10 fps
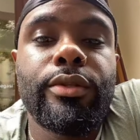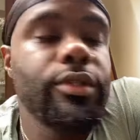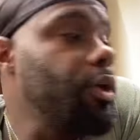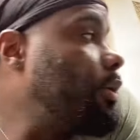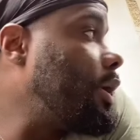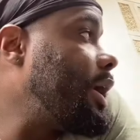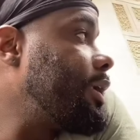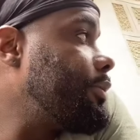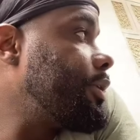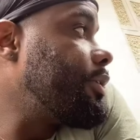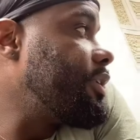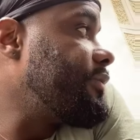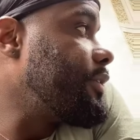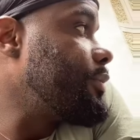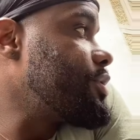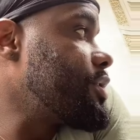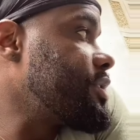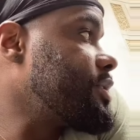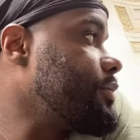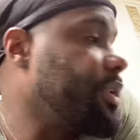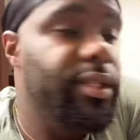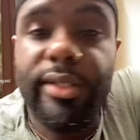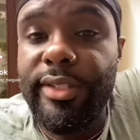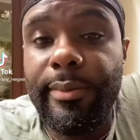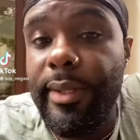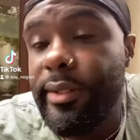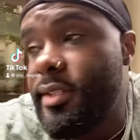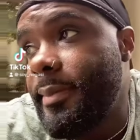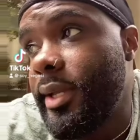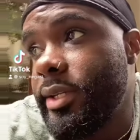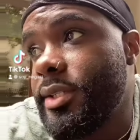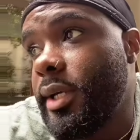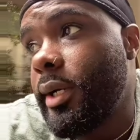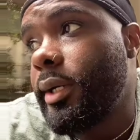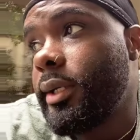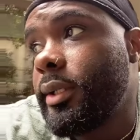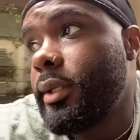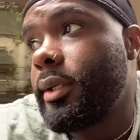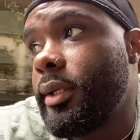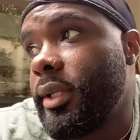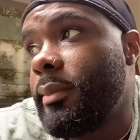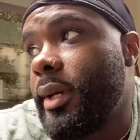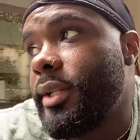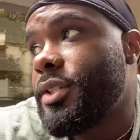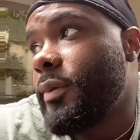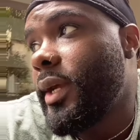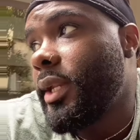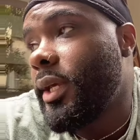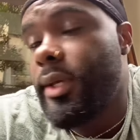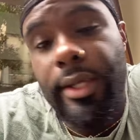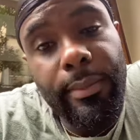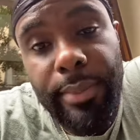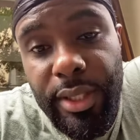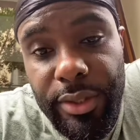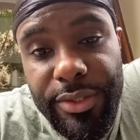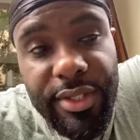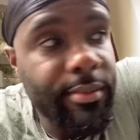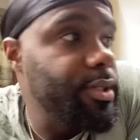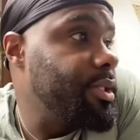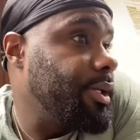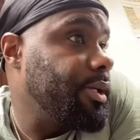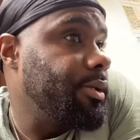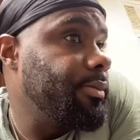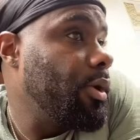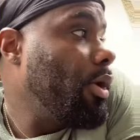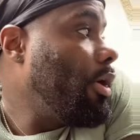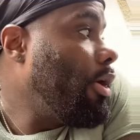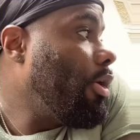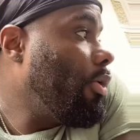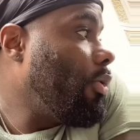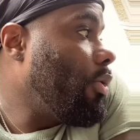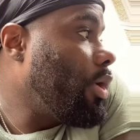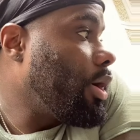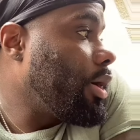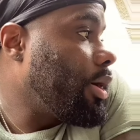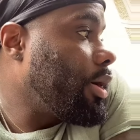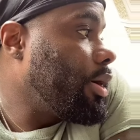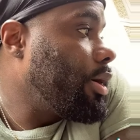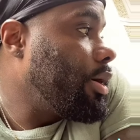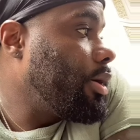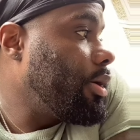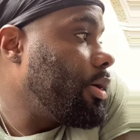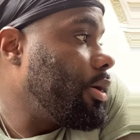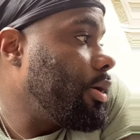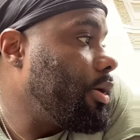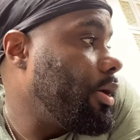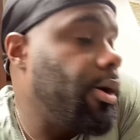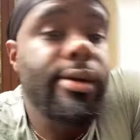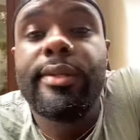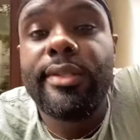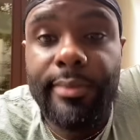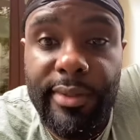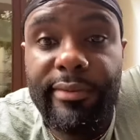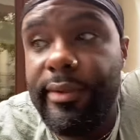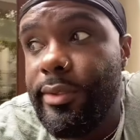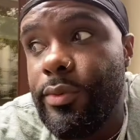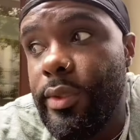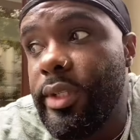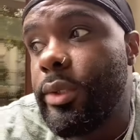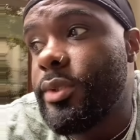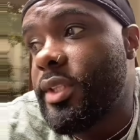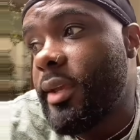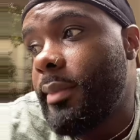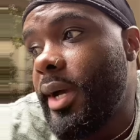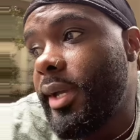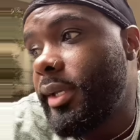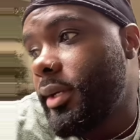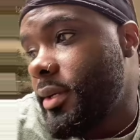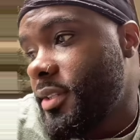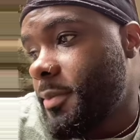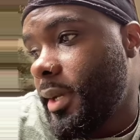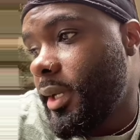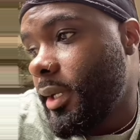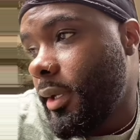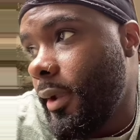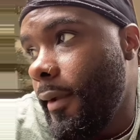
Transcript: So I don't know if it was just really just about the Spanish sun and the Mediterranean, it being the summertime, or are these motherfuckers really losing their mind here in Spain?